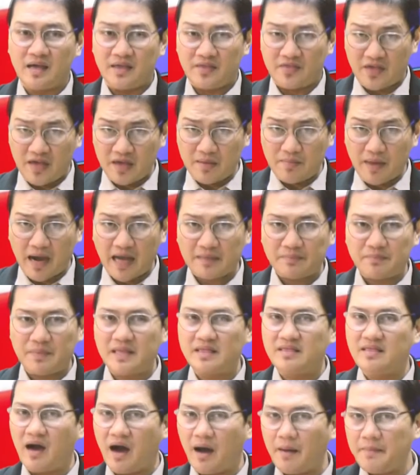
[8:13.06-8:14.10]
They might be
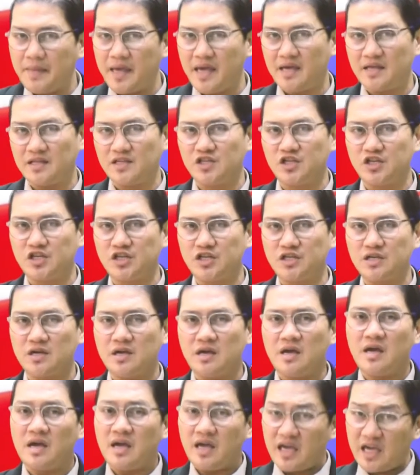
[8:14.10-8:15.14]
damaged
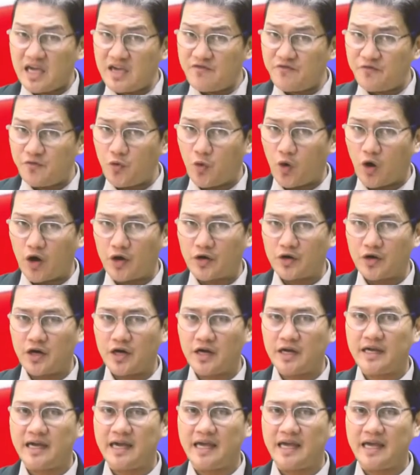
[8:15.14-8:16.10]
if water